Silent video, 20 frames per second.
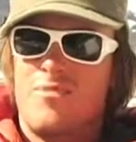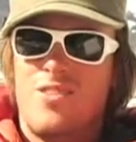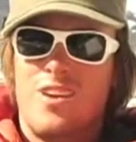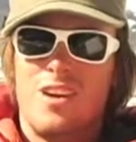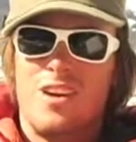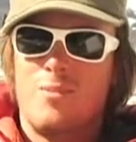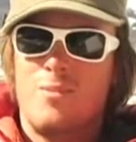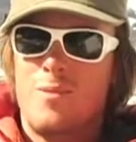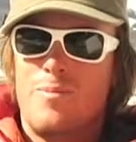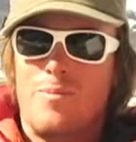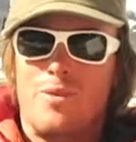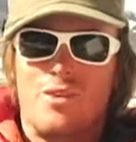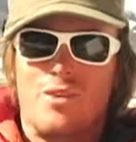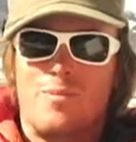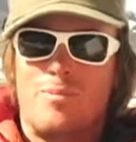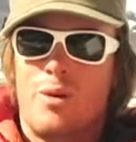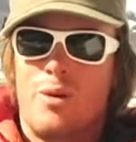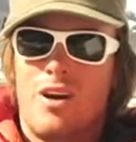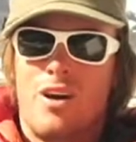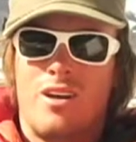film he
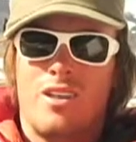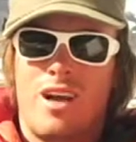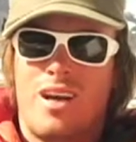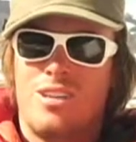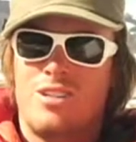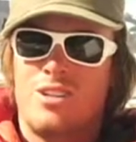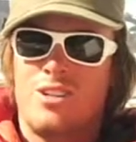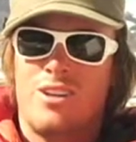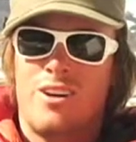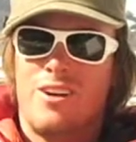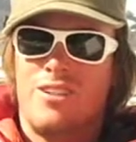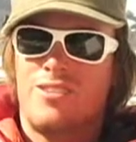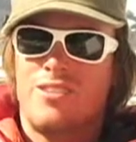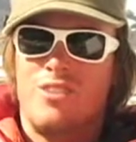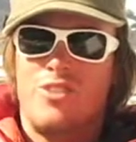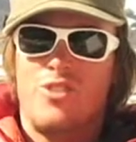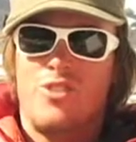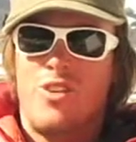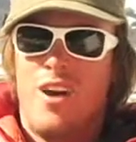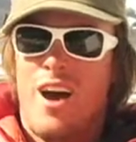put on last year called
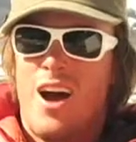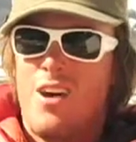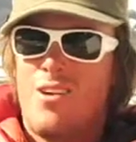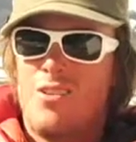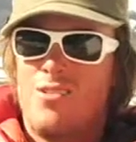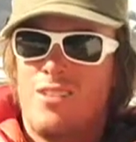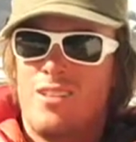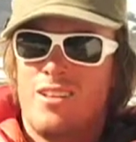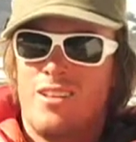The Drought,